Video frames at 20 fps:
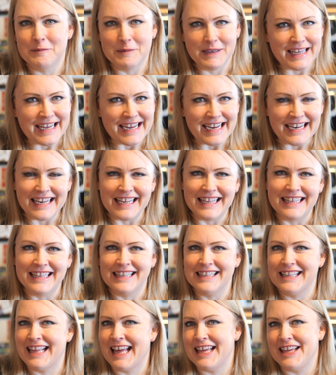bikini
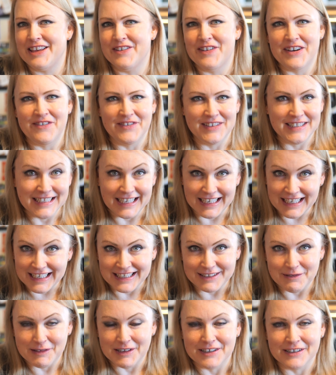you haven't done
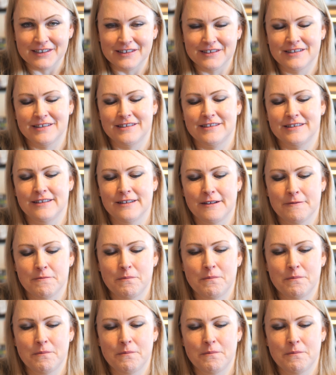in years.